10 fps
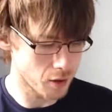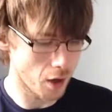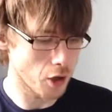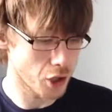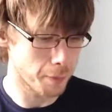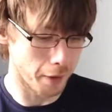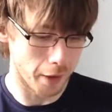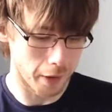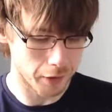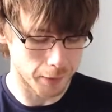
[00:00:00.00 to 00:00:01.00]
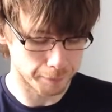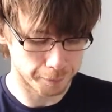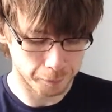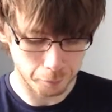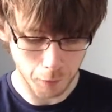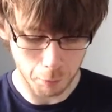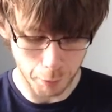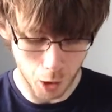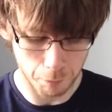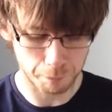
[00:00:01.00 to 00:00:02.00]
because they are cheaper now actually.
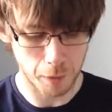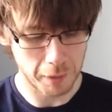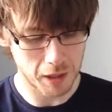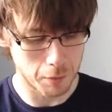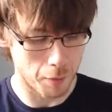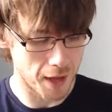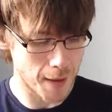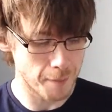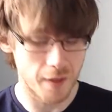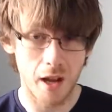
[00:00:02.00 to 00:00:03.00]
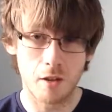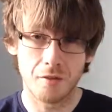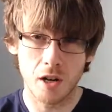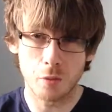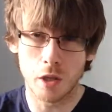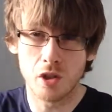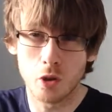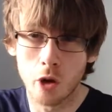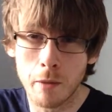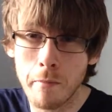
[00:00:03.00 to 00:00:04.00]
But I picked them up then, and the first one is
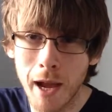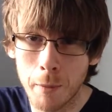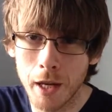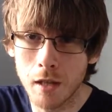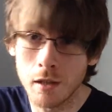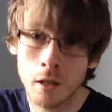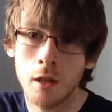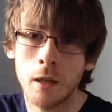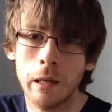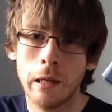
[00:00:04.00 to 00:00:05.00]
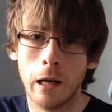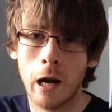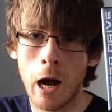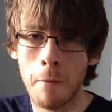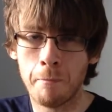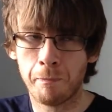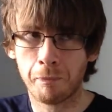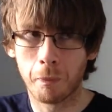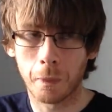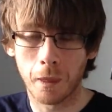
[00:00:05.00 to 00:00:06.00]
Sonic Mega Mix.
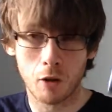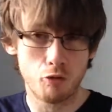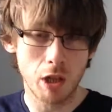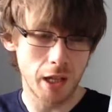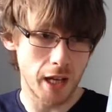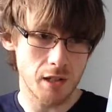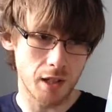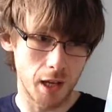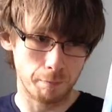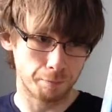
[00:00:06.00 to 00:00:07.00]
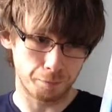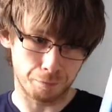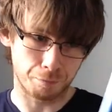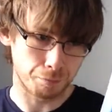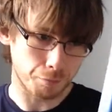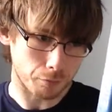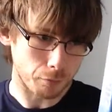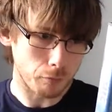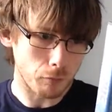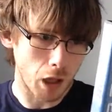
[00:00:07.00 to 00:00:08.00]
Really nice game.
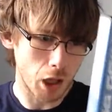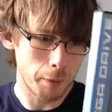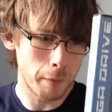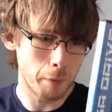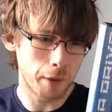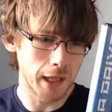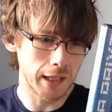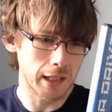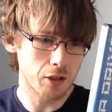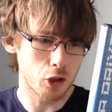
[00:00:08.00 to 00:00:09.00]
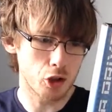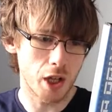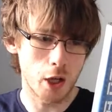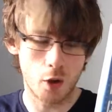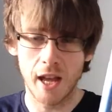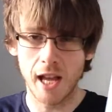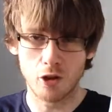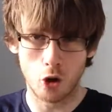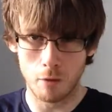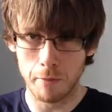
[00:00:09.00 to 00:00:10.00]
I can remember playing that. It's got Shadow the
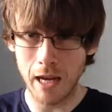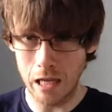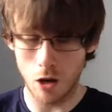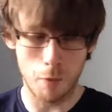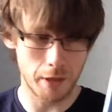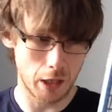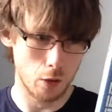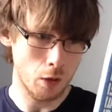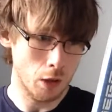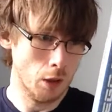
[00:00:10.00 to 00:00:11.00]
Hedgehog and Mighty the Armadillo,